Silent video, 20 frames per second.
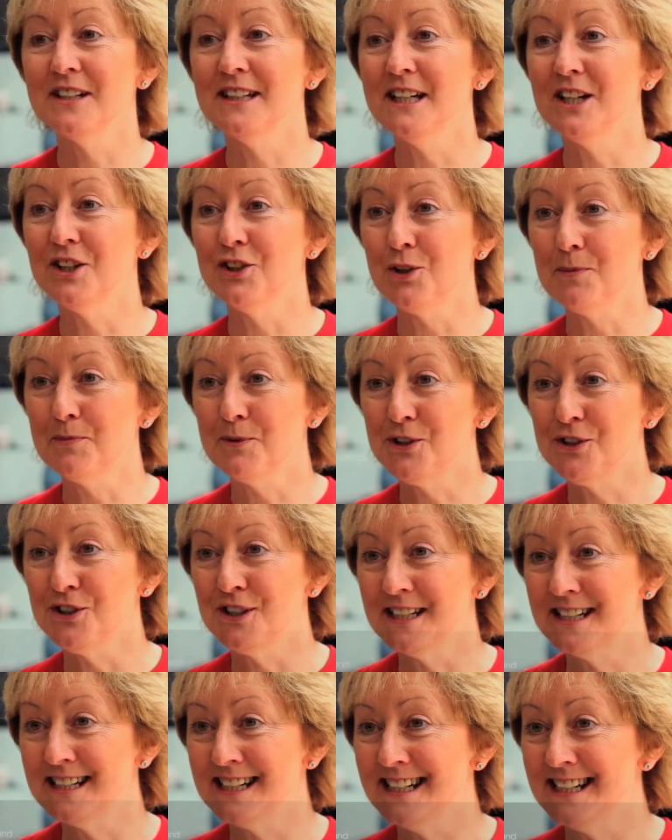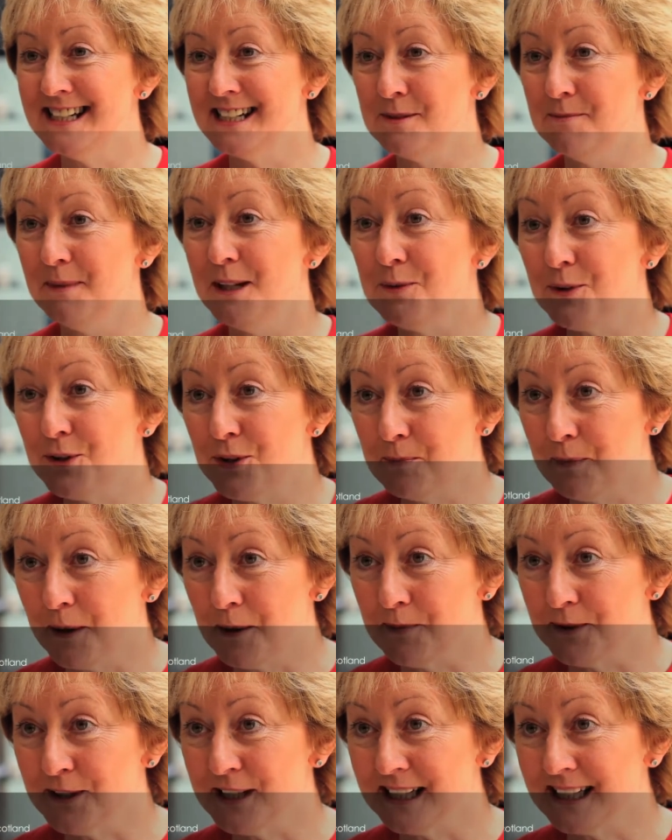really an opportunity to meet with the
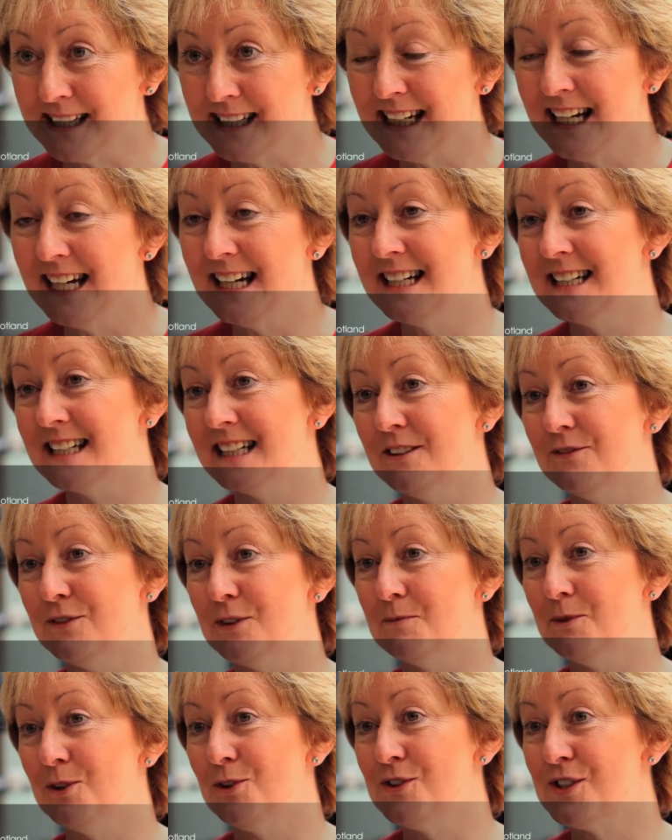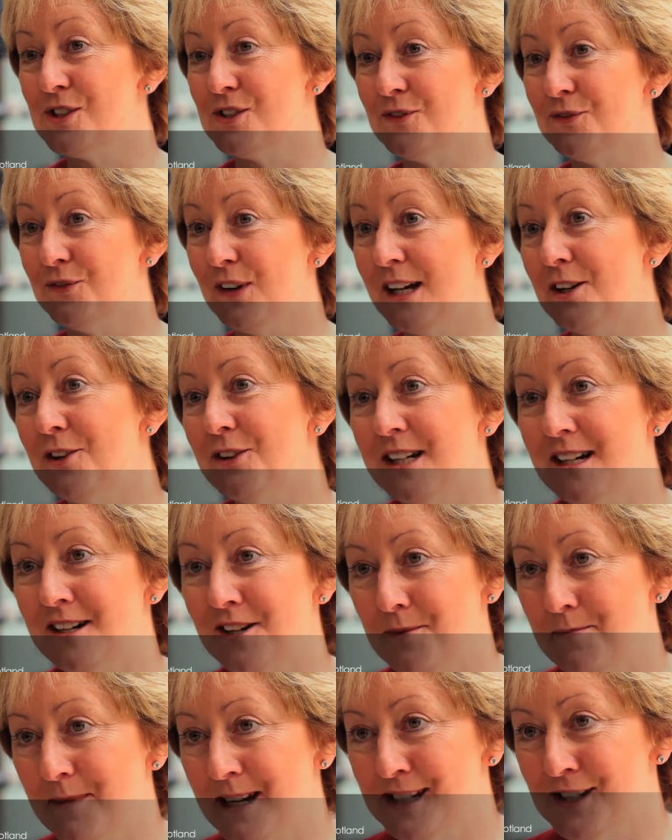public and give them lots of healthy
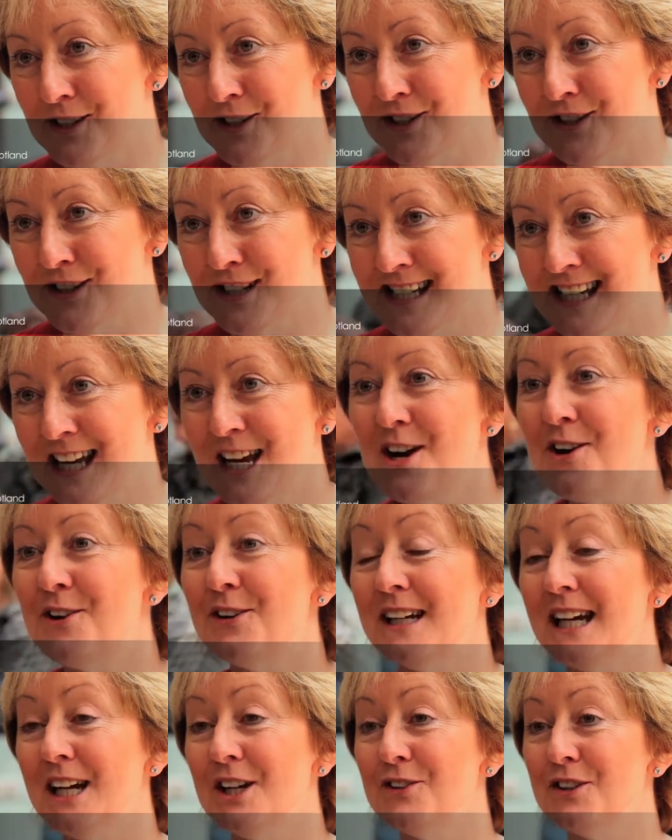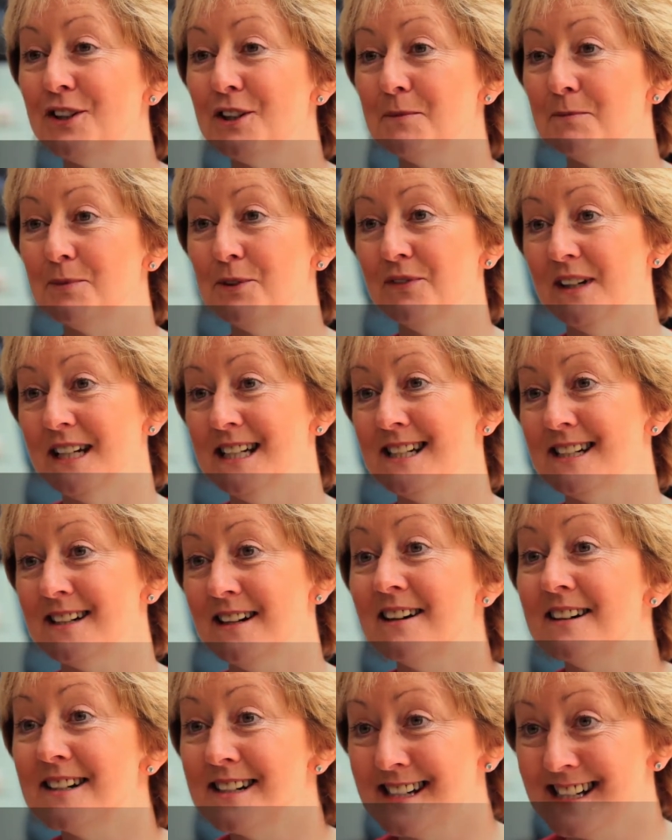heart messages on how they can prevent
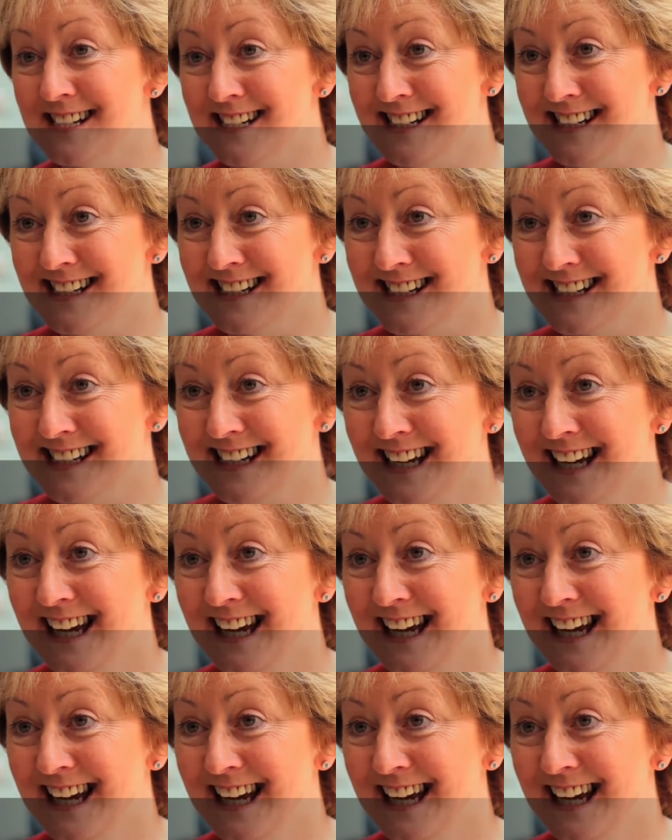heart disease.